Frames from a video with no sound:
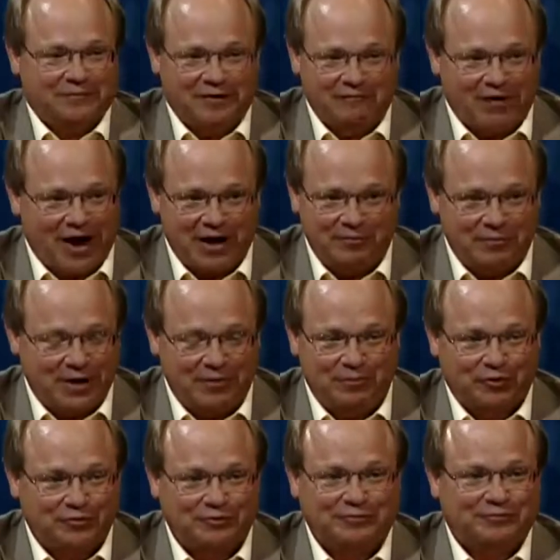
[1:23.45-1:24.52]
Invite
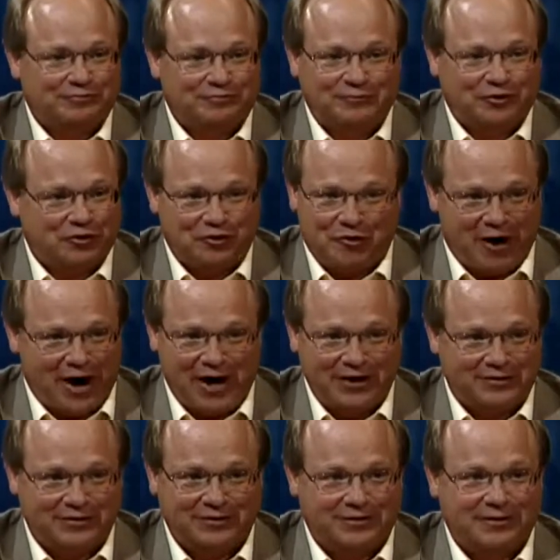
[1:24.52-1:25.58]
people to
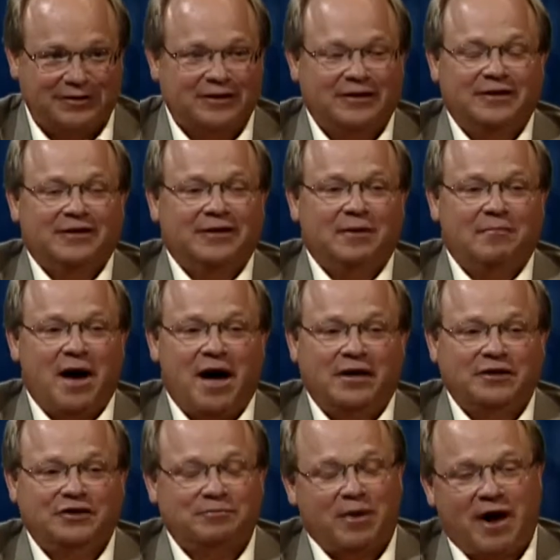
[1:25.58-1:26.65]
Christ,
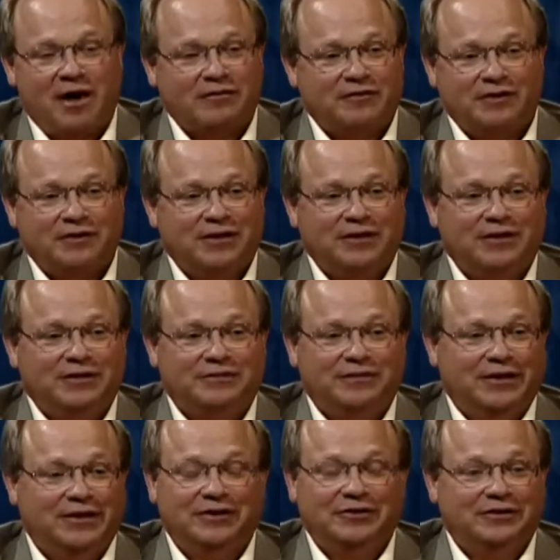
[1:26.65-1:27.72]
abolish poverty,
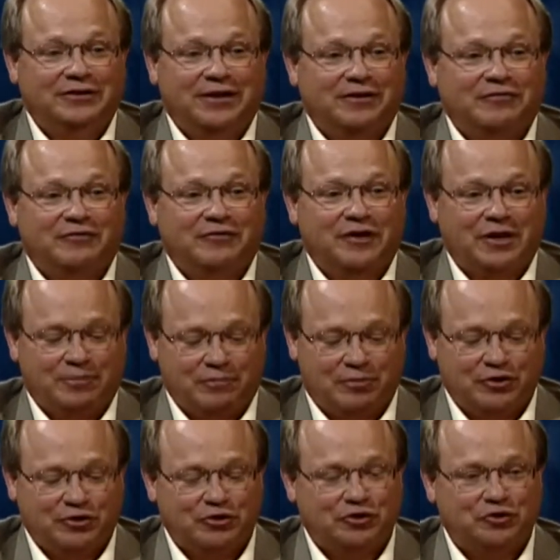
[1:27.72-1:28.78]
end suffering,
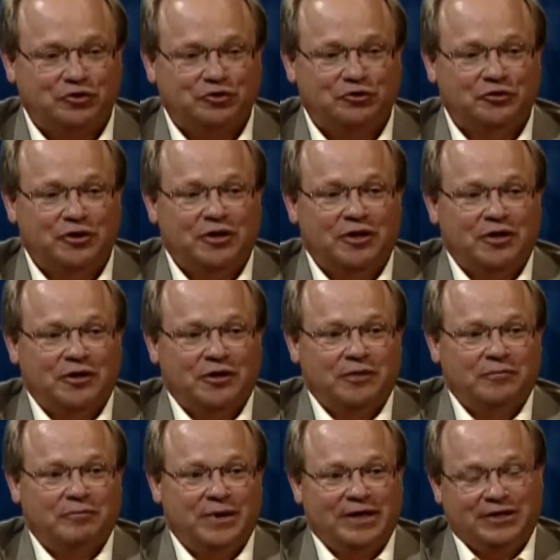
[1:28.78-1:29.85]
pursue
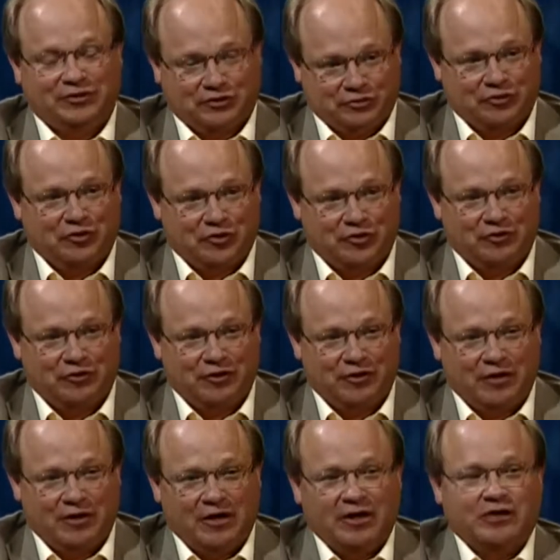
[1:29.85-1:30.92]
peace on earth.
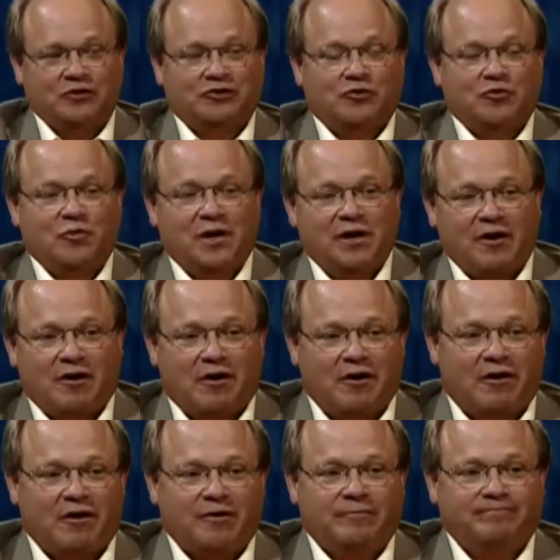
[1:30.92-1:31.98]
So we
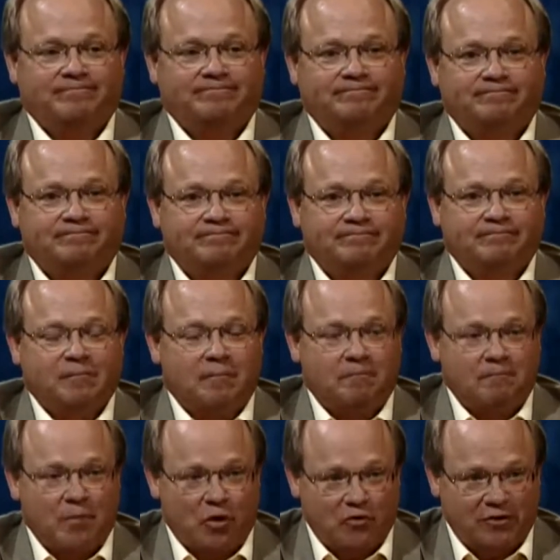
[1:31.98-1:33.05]
are
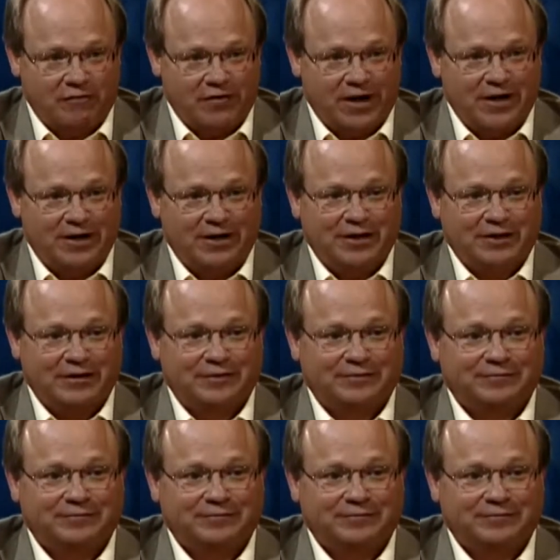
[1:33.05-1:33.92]
motivating,